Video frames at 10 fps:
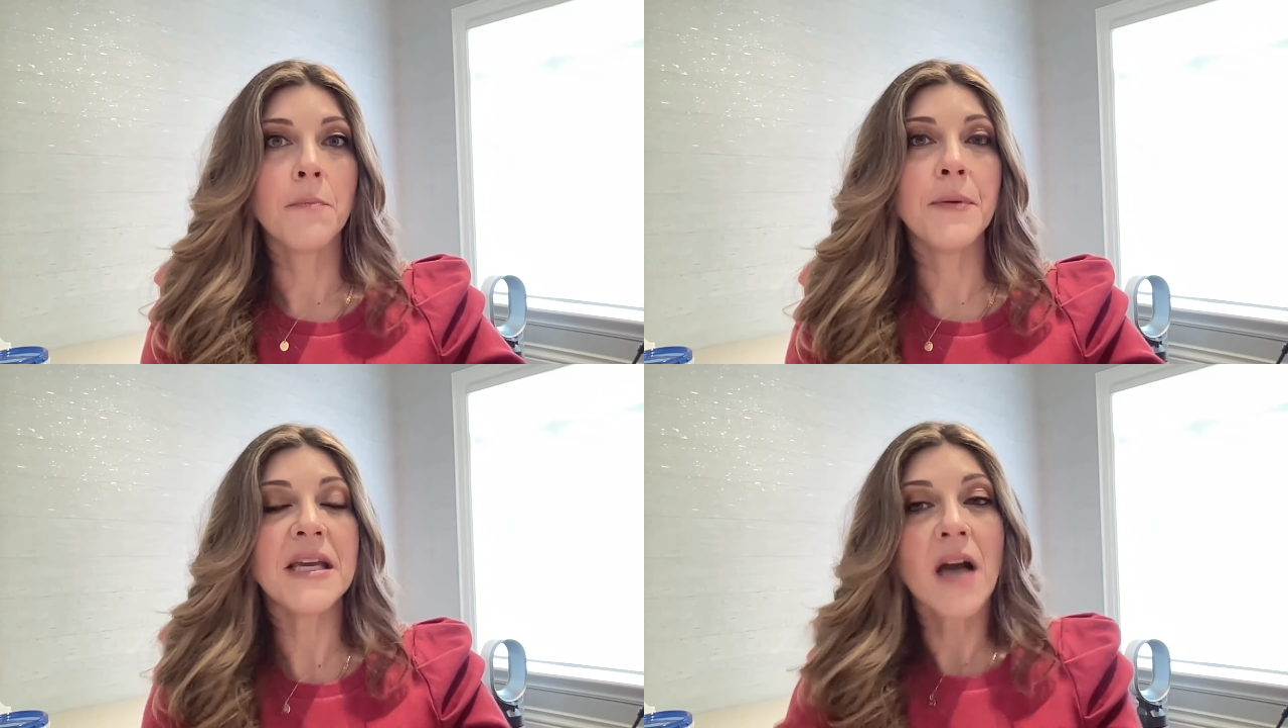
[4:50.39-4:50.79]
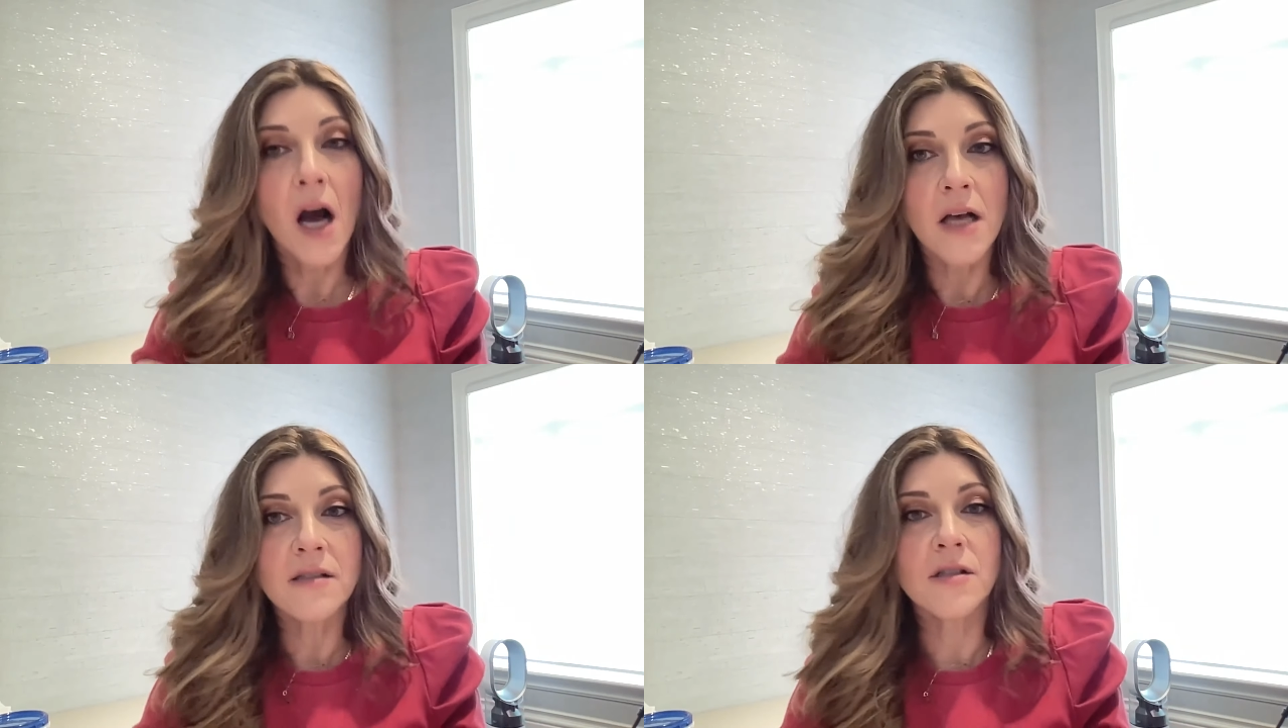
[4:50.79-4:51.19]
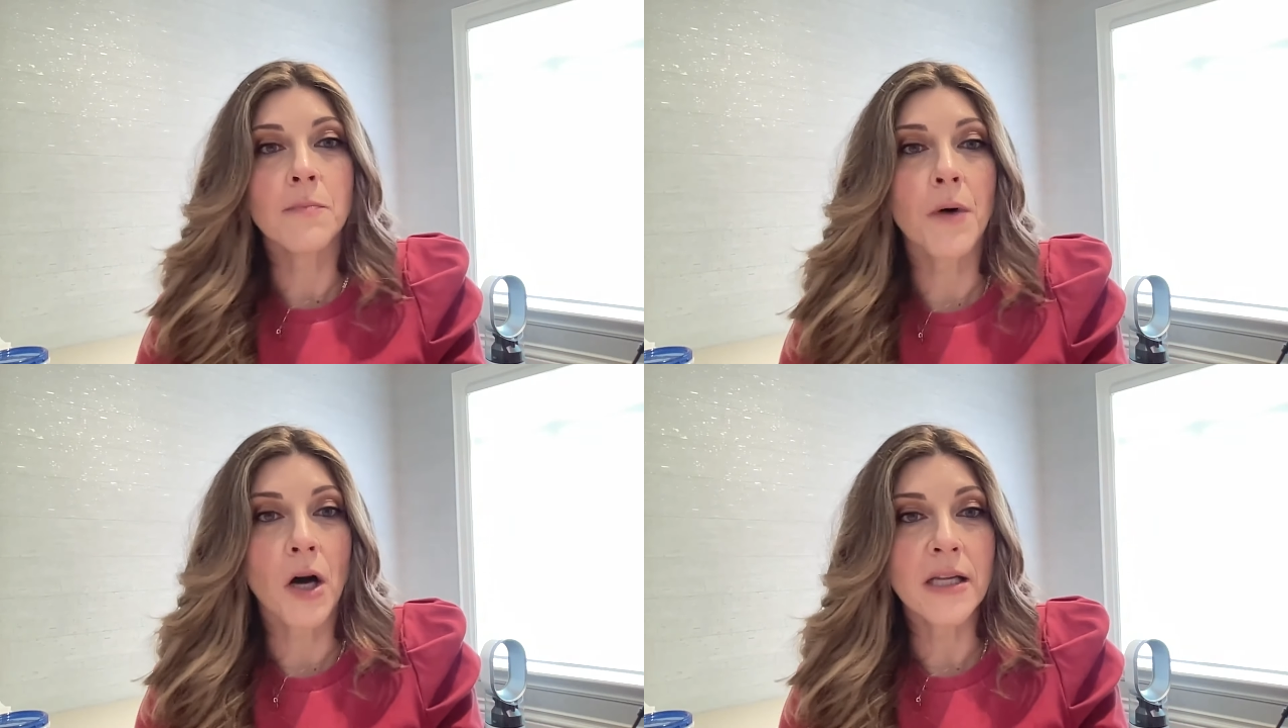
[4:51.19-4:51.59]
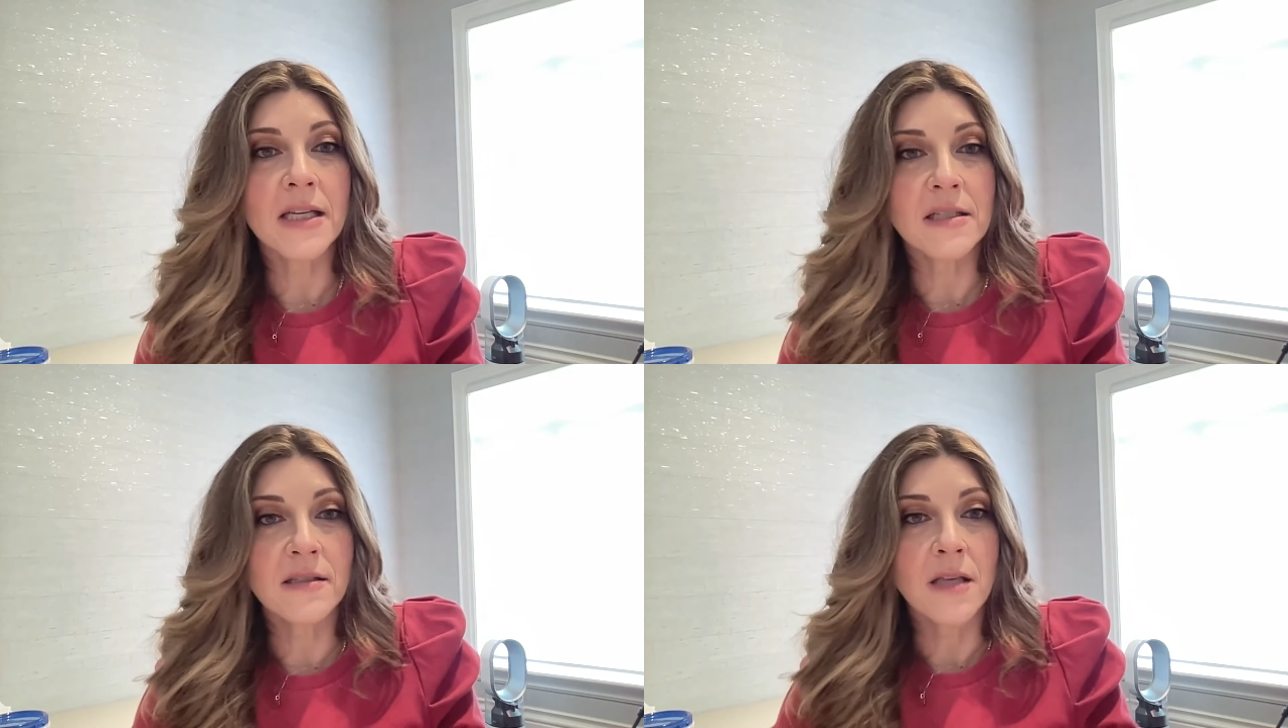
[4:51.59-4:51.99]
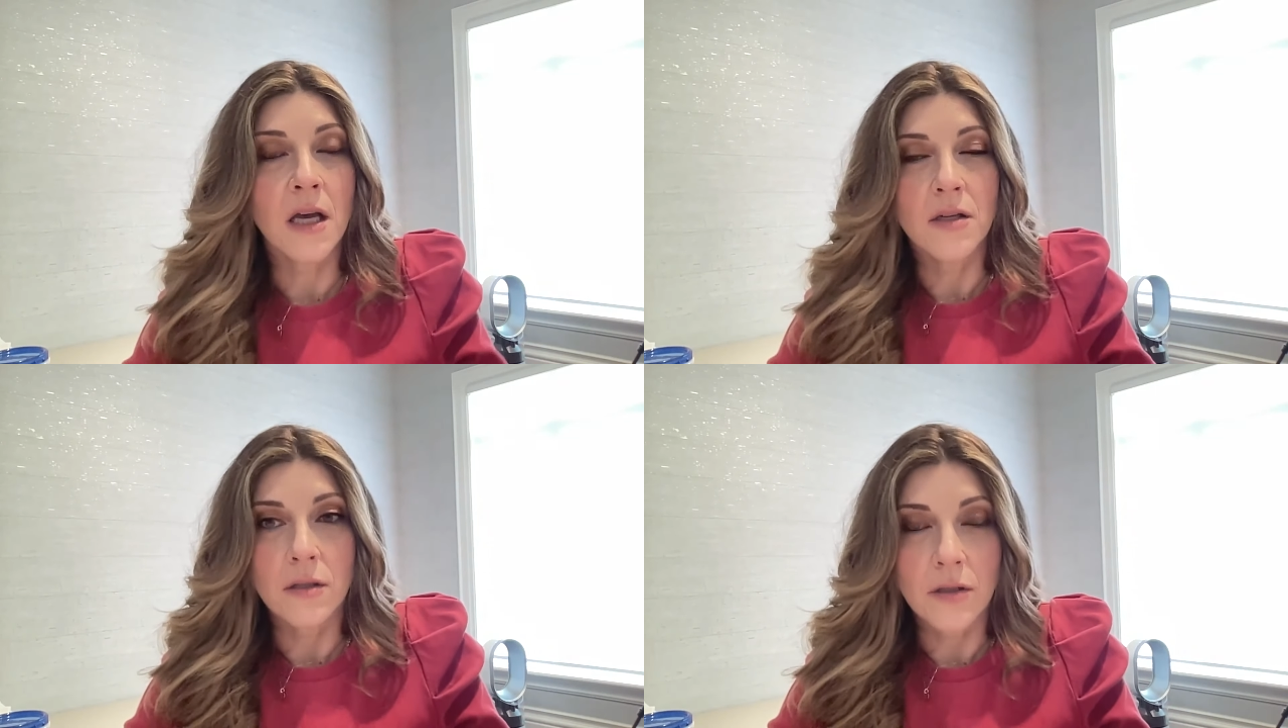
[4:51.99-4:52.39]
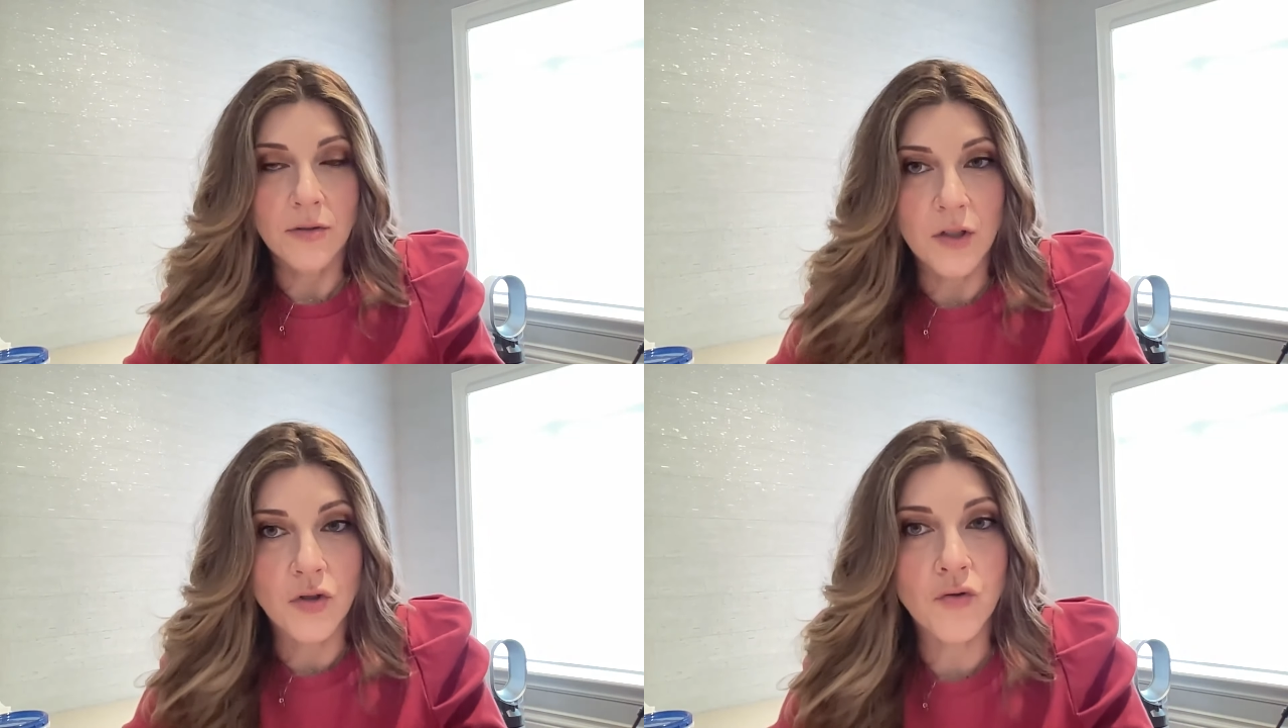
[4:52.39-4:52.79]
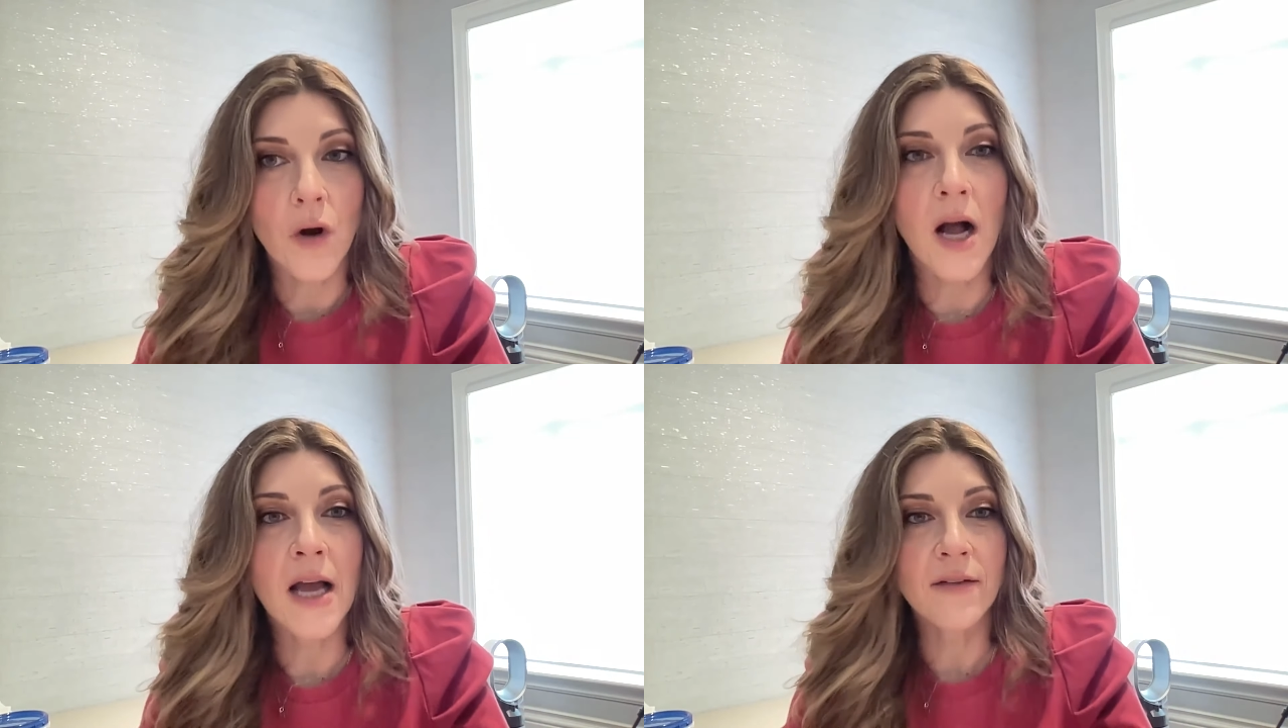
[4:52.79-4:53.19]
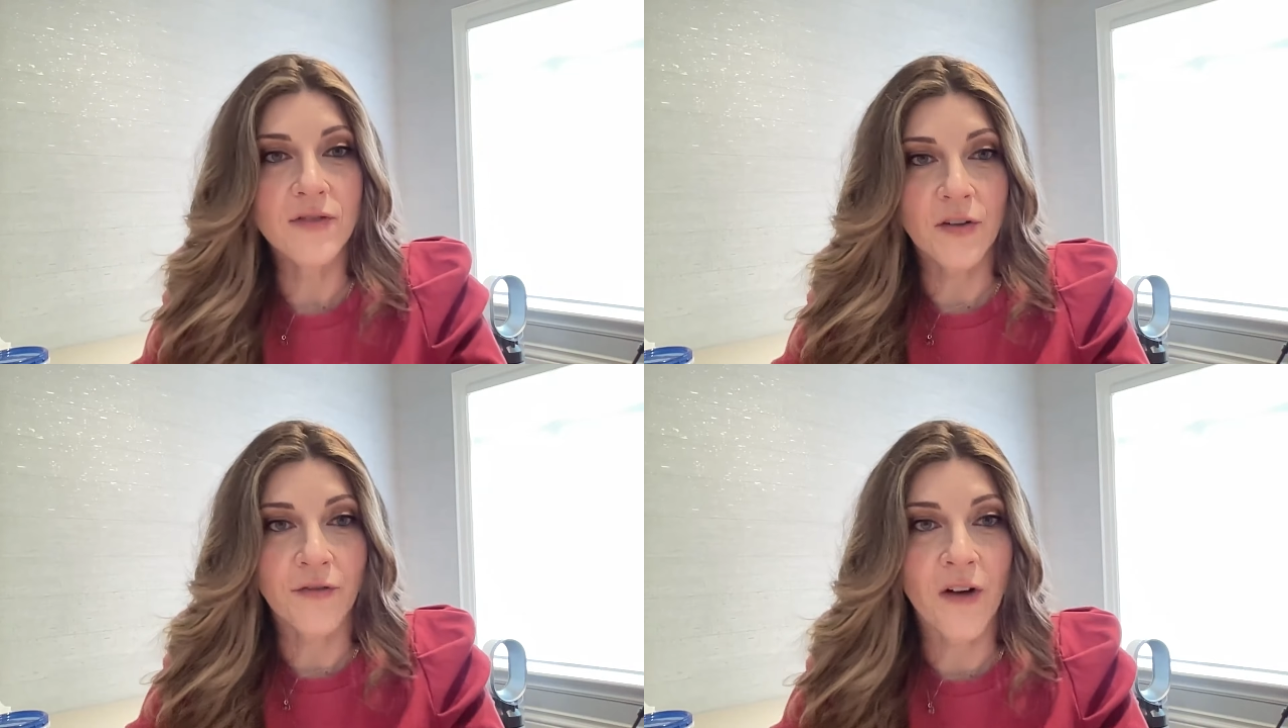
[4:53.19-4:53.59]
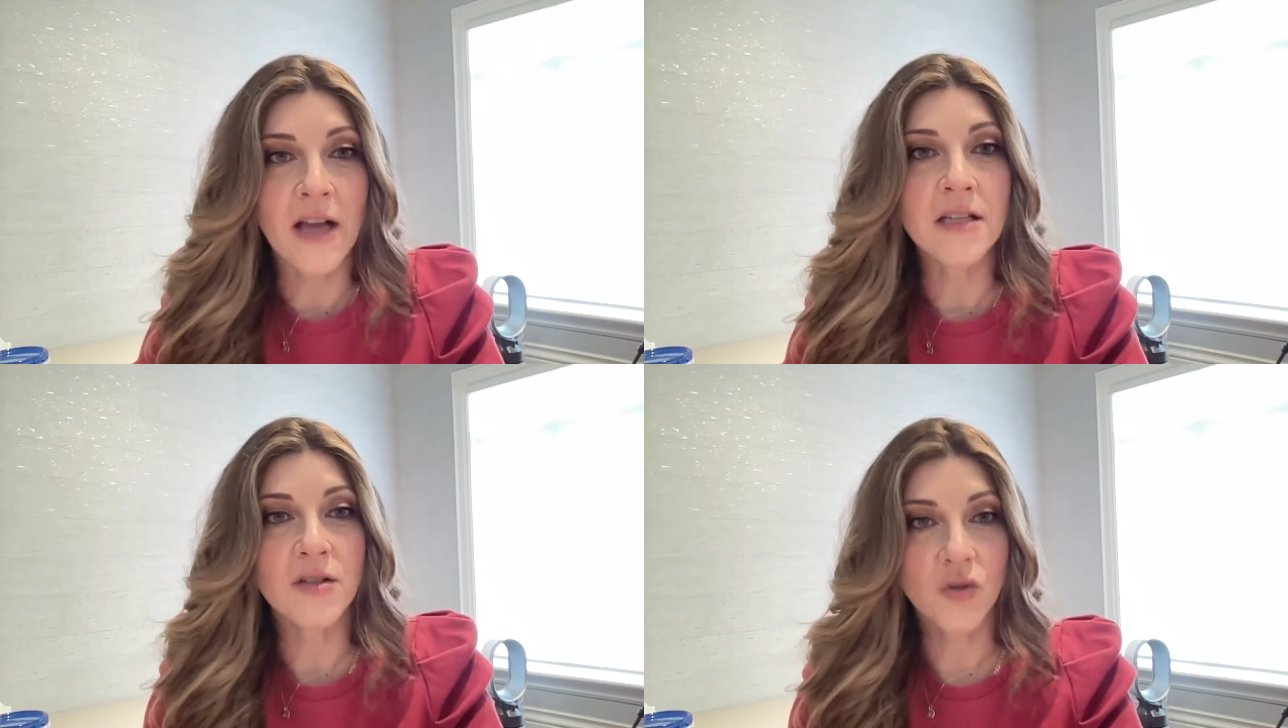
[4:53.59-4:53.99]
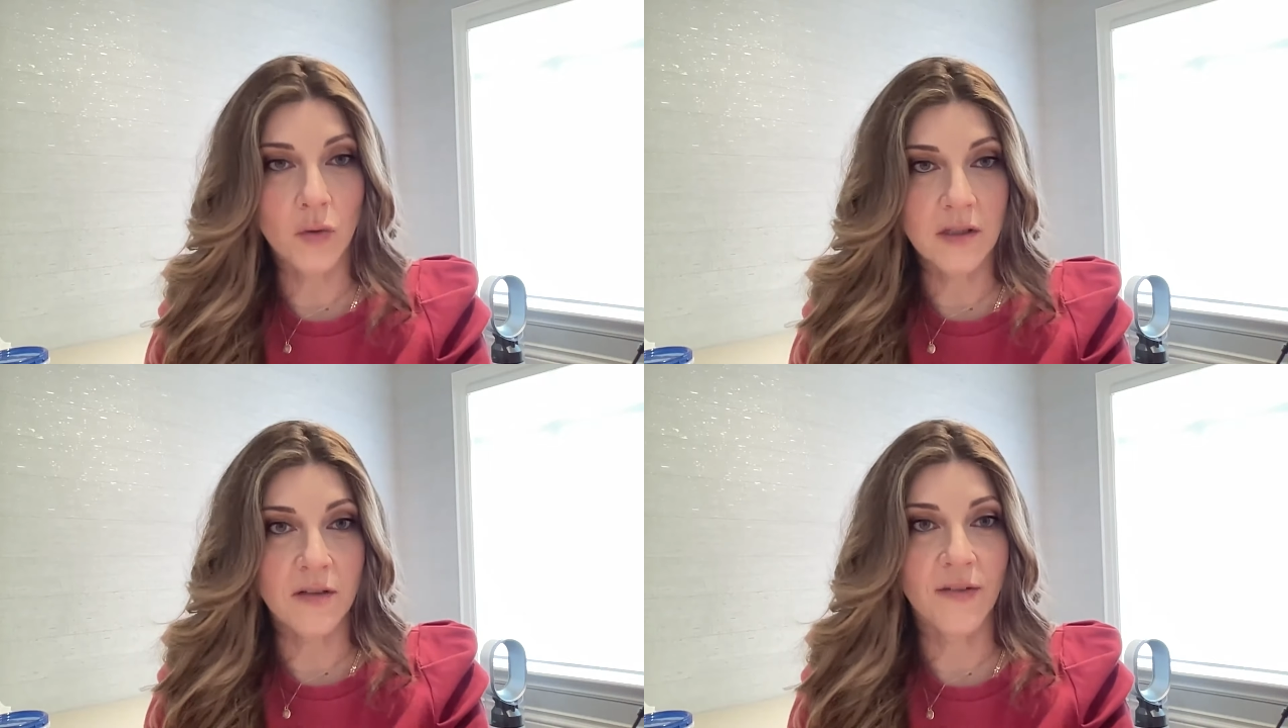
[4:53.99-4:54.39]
because the body there's a drive to find a source of